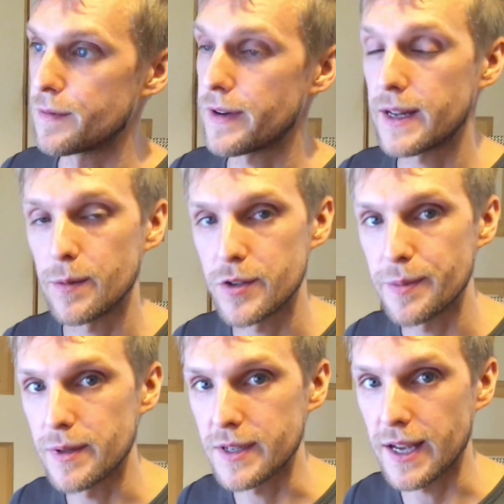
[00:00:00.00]
And finally, we
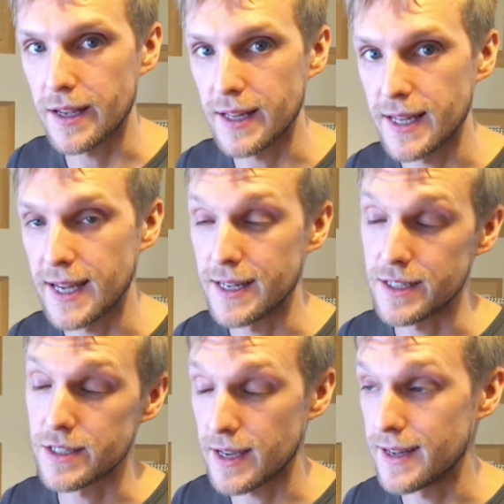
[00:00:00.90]
should be able to calculate and
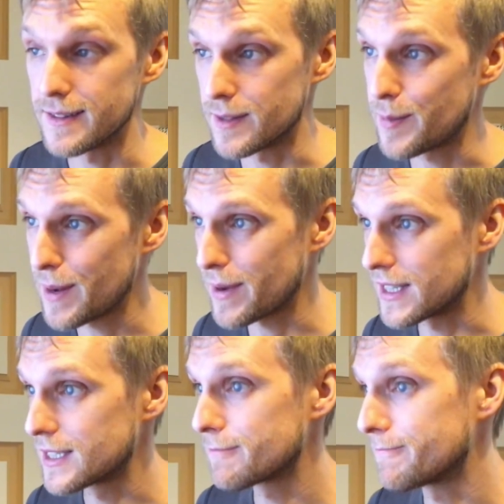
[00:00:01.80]
assign the
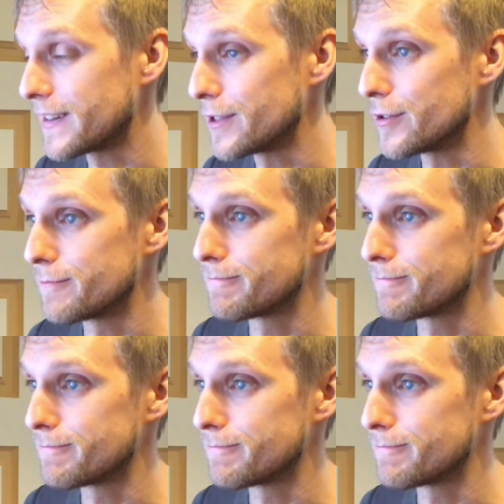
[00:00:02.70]
bandpass value.